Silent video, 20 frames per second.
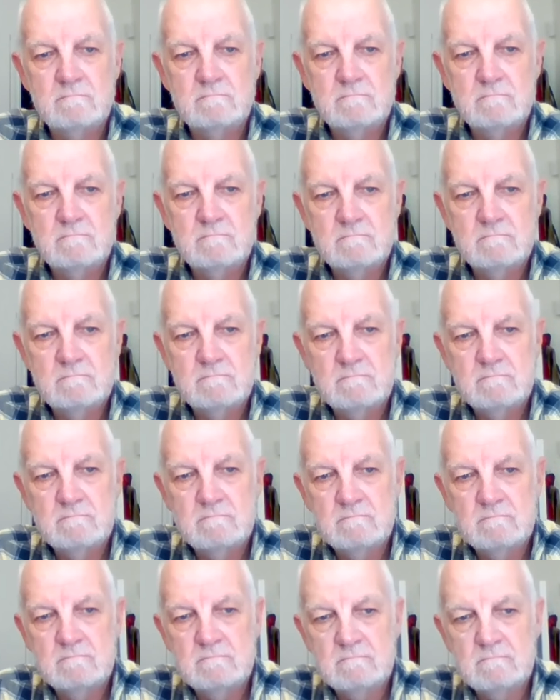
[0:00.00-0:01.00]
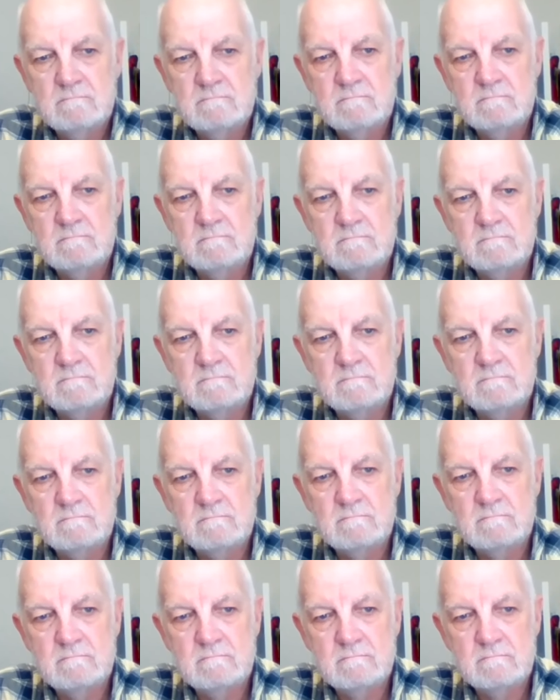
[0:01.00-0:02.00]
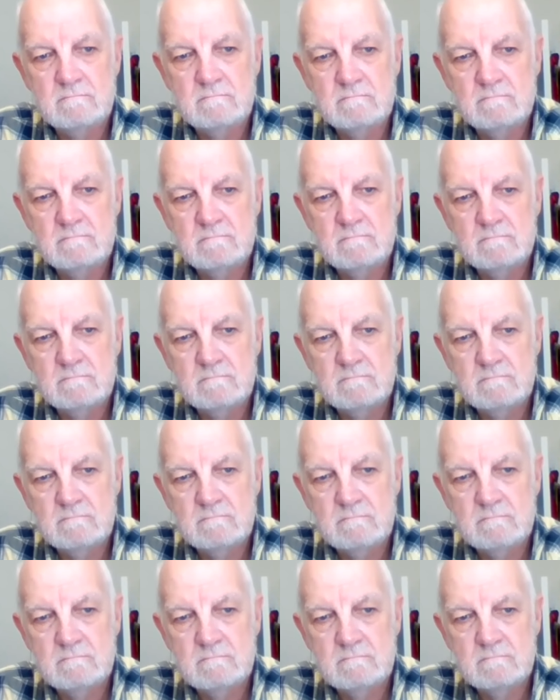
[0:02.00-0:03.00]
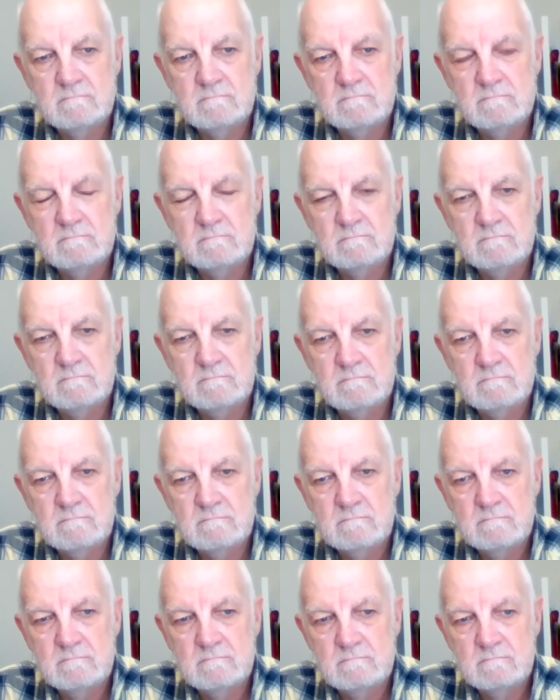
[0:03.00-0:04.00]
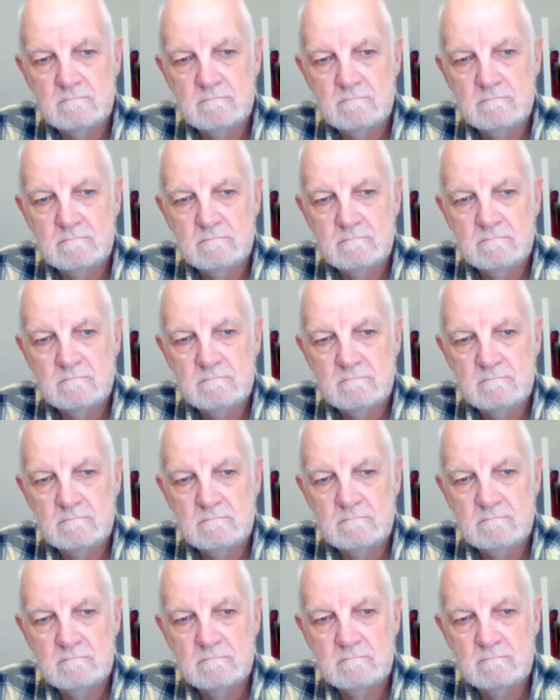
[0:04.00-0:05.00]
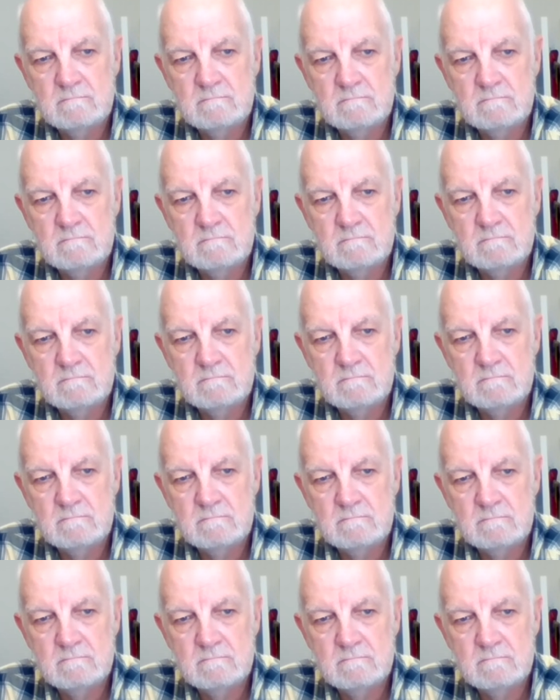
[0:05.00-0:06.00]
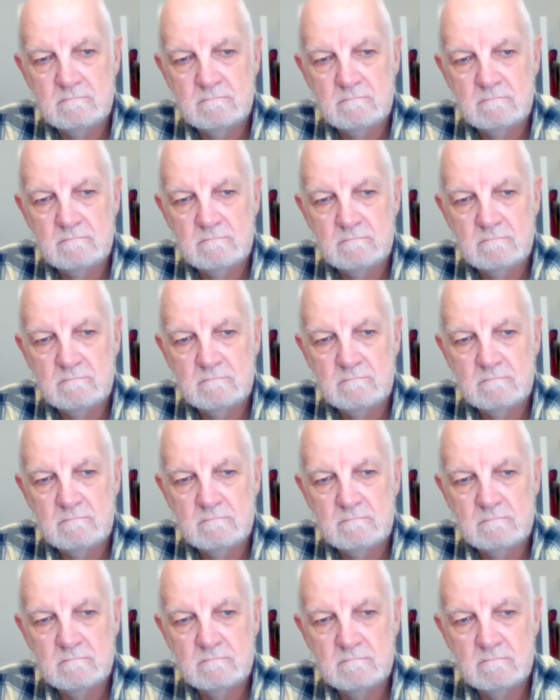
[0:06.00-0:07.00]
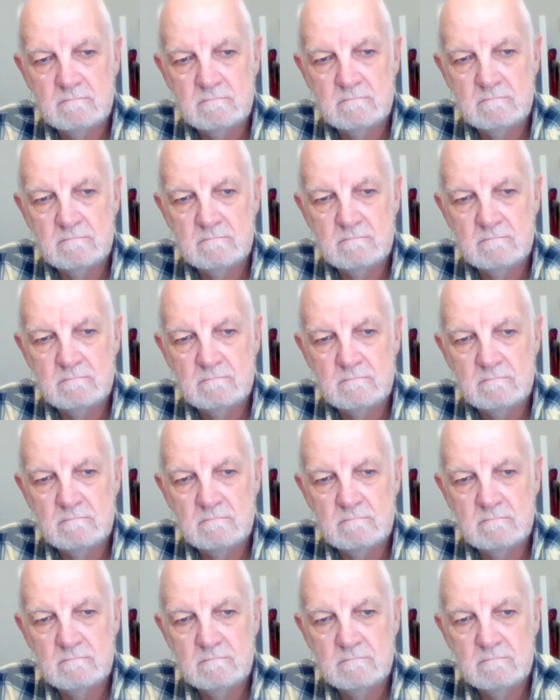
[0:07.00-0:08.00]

[no speech]